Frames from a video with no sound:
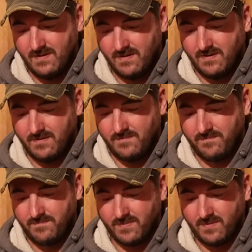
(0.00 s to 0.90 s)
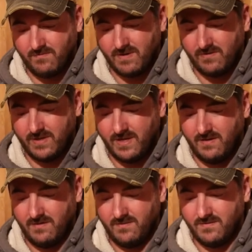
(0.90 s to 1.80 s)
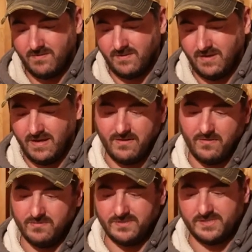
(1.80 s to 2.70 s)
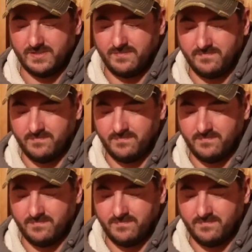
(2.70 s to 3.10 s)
around here. I don't know, we'll see